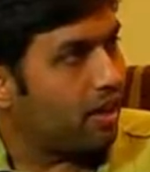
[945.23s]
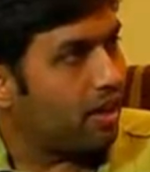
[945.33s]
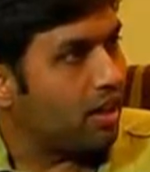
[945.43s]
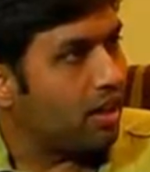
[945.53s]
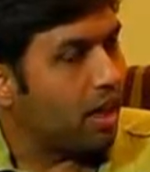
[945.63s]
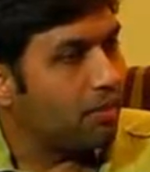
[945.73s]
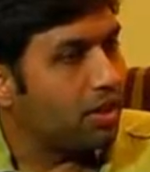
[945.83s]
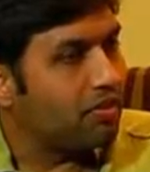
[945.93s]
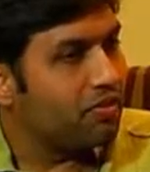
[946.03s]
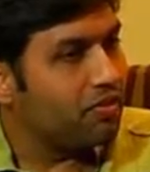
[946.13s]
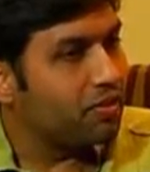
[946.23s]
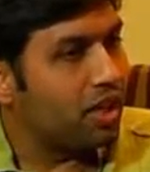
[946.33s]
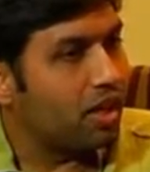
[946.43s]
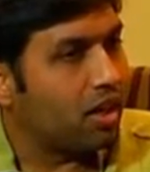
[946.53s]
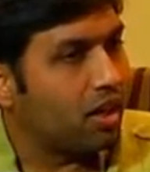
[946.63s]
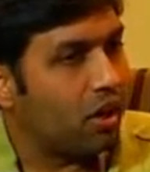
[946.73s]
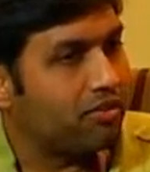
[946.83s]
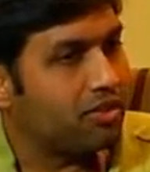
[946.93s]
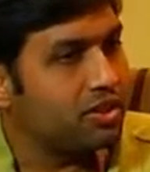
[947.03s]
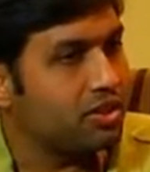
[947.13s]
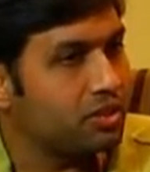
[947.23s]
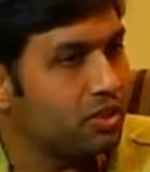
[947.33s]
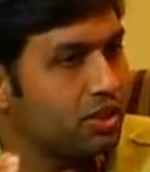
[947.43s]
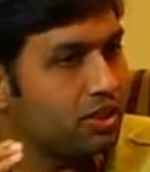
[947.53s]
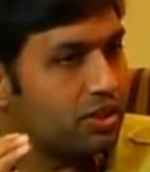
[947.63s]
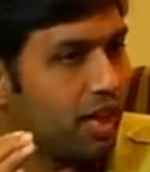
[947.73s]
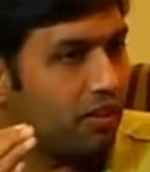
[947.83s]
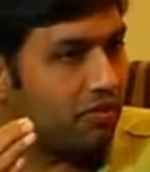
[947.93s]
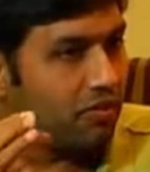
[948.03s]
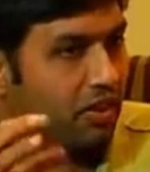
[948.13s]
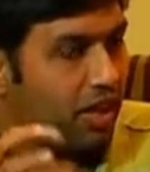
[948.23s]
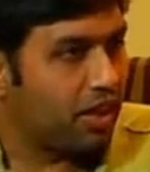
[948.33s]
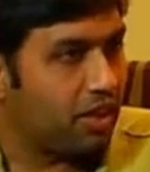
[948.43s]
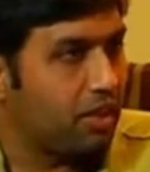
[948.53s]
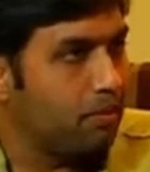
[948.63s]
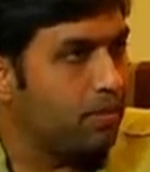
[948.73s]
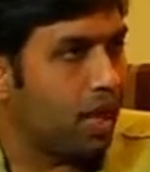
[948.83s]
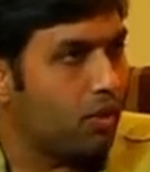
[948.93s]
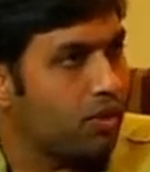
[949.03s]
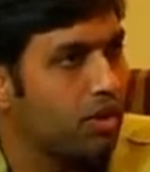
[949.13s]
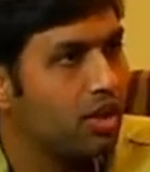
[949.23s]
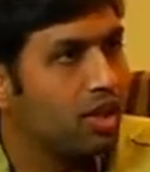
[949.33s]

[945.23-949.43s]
I mean, if there are conferences which kind of take a deep down,